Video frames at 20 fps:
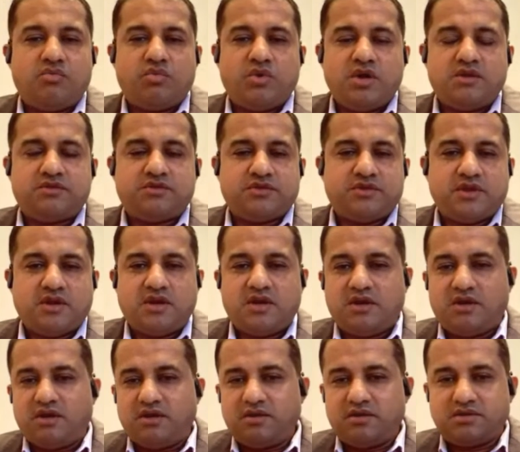with
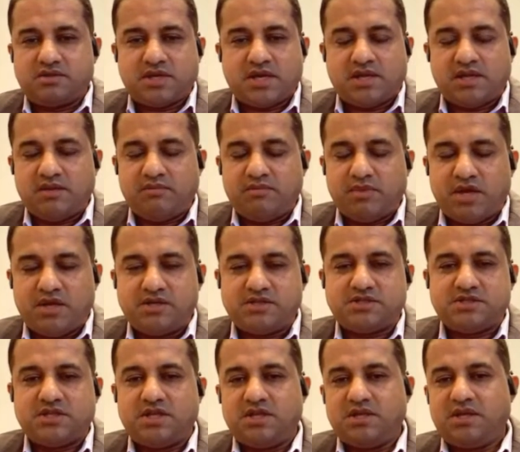
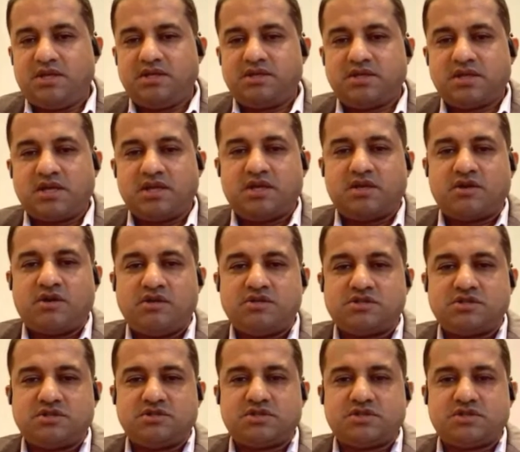telemedicine and
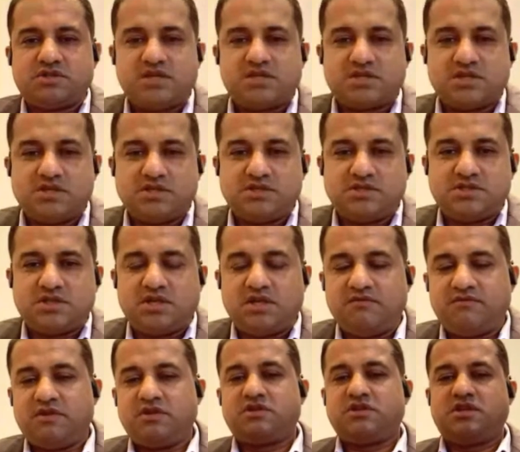teleconsultations, and
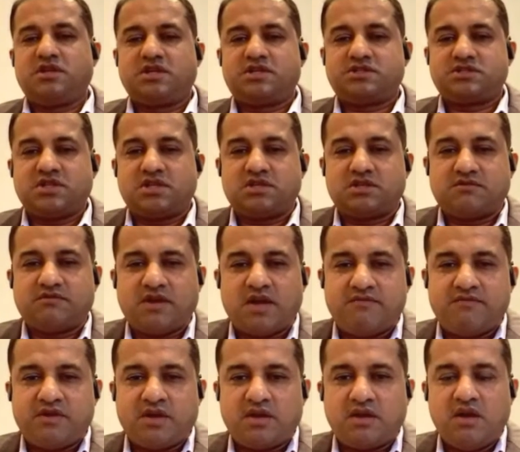even to the extent of
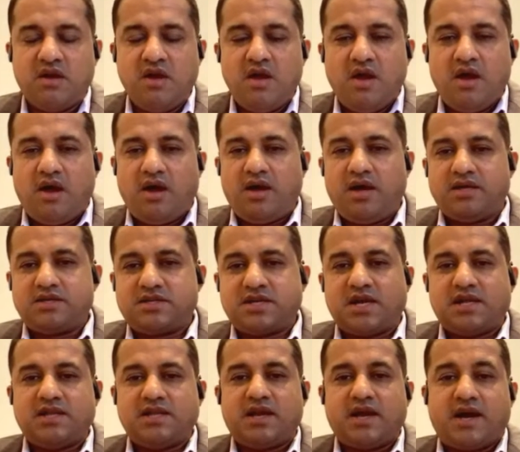having
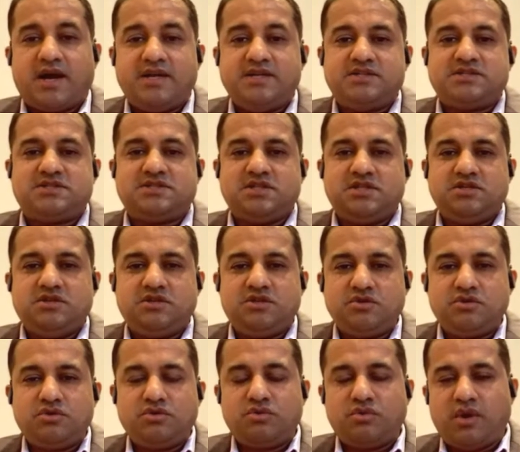tele
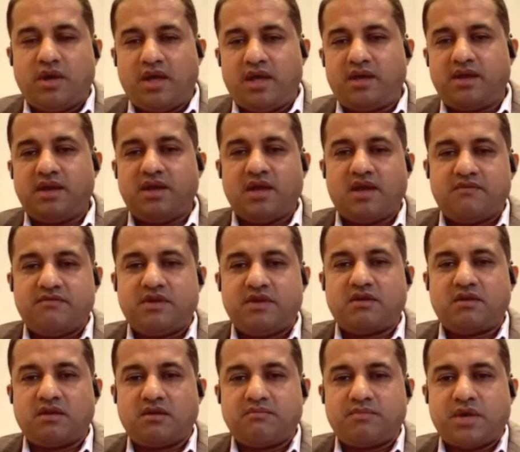ICU and
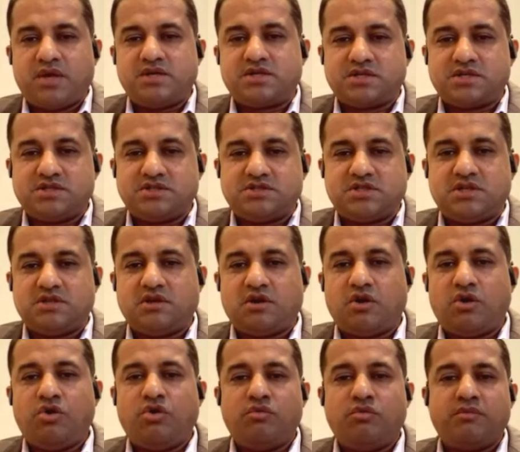having patients in
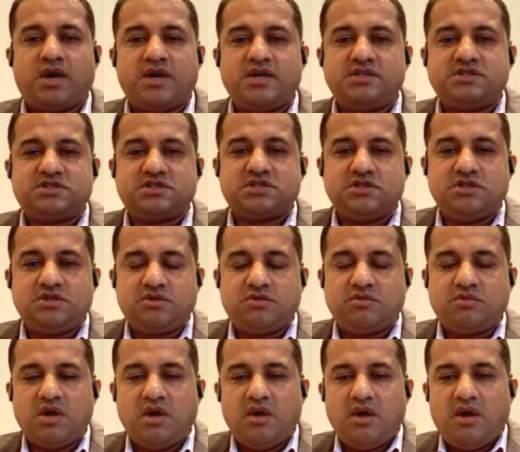the home
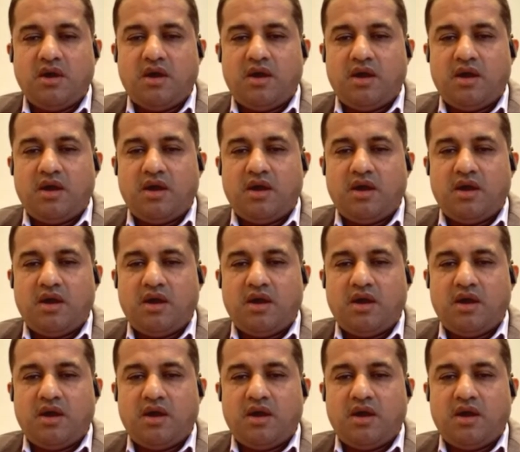ICU